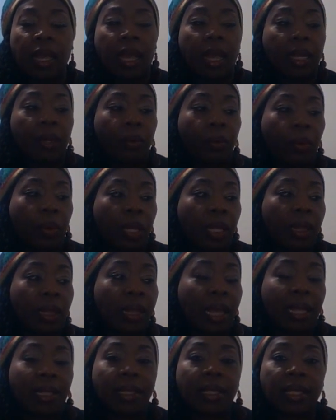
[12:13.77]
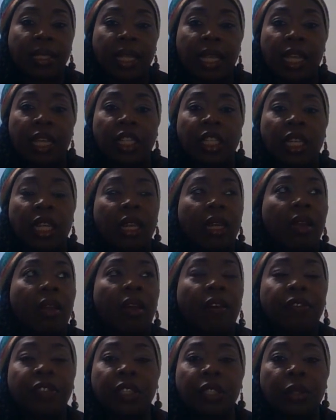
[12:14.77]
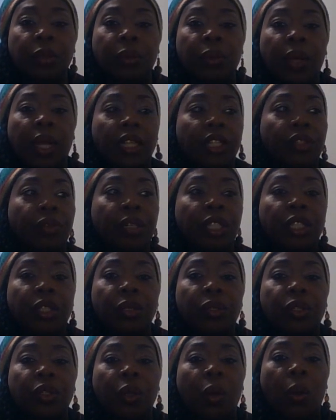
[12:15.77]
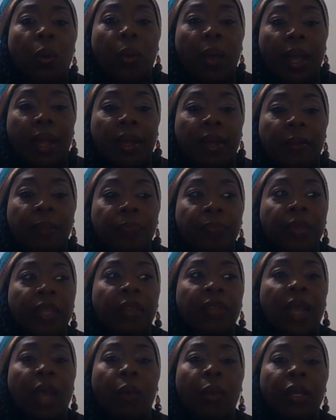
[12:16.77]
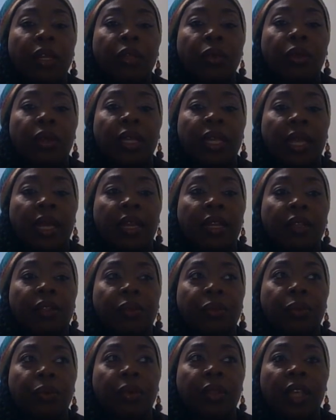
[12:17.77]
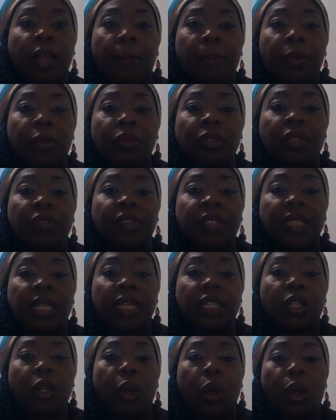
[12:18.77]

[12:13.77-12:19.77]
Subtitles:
And in that stage, he loves you and treats you so well that when you're getting through the abusive stage,